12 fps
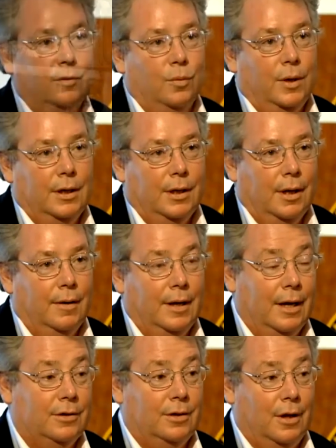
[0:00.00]
the window
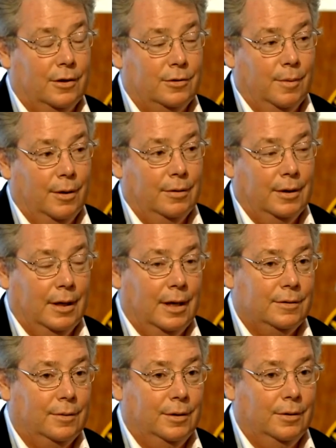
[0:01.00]
and I saw the smoke and
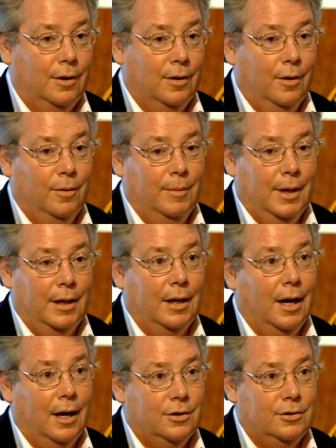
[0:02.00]
I said, oh my
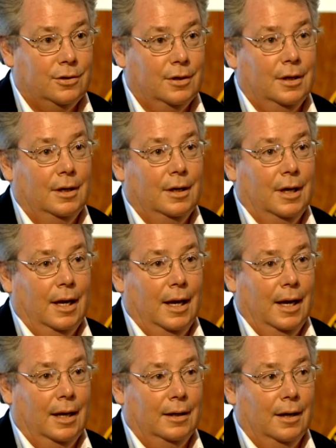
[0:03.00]
gosh.
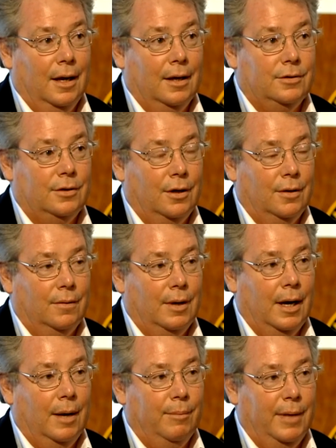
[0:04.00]
John Jolly, a Wade
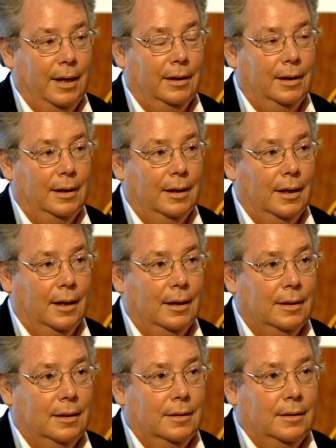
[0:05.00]
Hampton fire
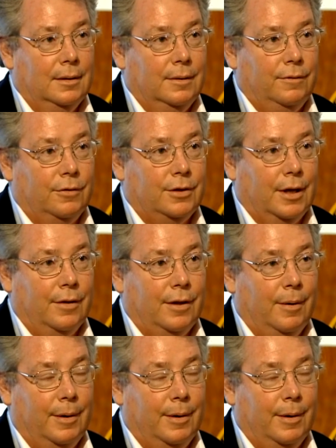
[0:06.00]
commissioner, was witnessing the